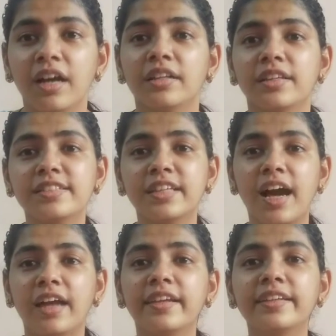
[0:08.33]
The
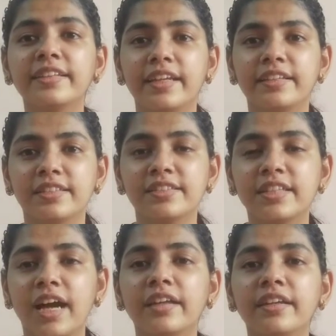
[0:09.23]
Scarlet Letter.
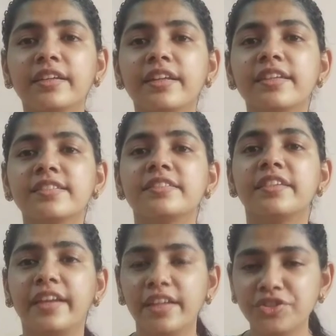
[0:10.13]
Scarlet is
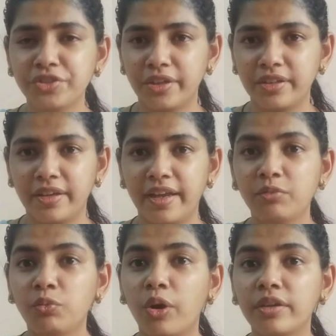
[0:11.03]
reddish color,
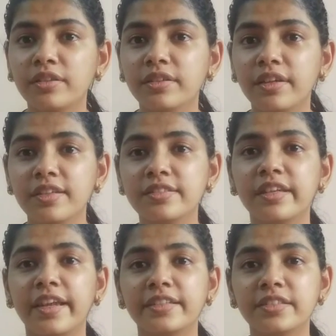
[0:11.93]
and what does
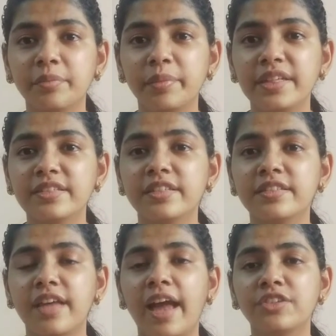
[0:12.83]
letter means?
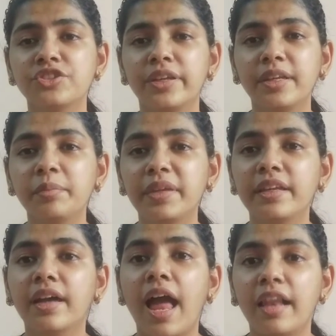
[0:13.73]
It actually
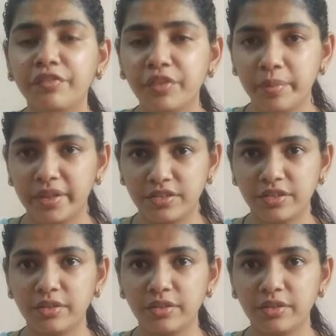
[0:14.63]
mean alphabet.